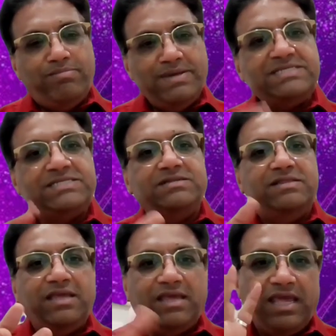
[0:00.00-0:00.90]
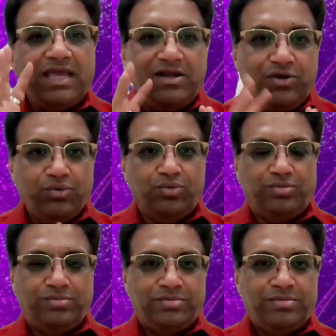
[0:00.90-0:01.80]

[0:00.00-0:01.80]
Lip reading: best he can do?